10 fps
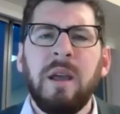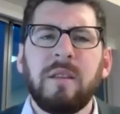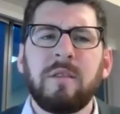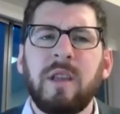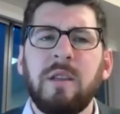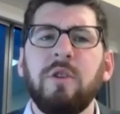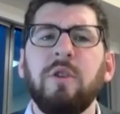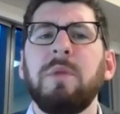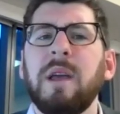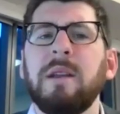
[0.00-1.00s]
This 10-year
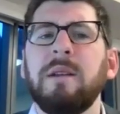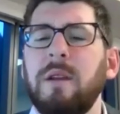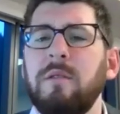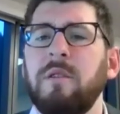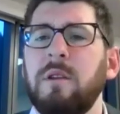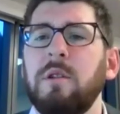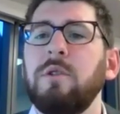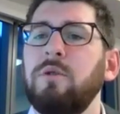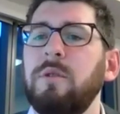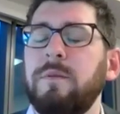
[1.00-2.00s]
plan does
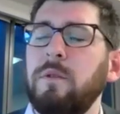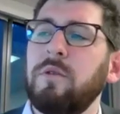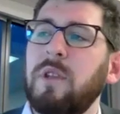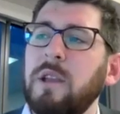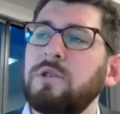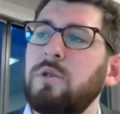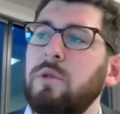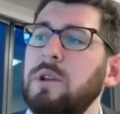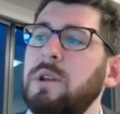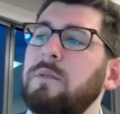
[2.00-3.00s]
include a full
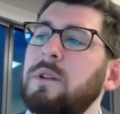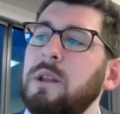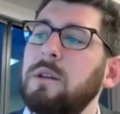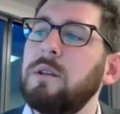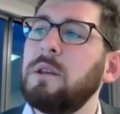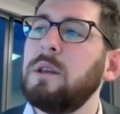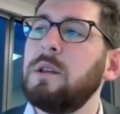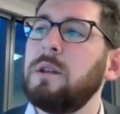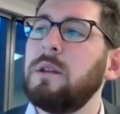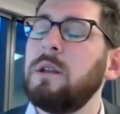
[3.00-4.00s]
statutory dividend
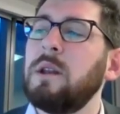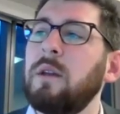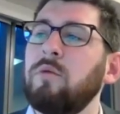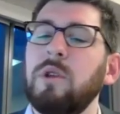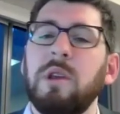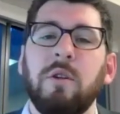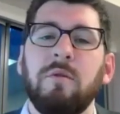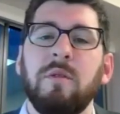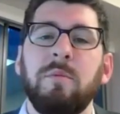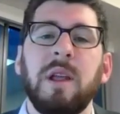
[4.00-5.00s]
in every year
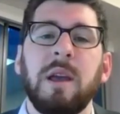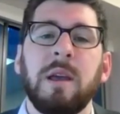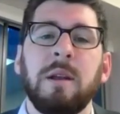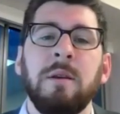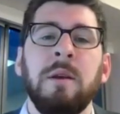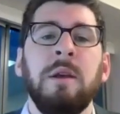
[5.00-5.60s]
of the plan.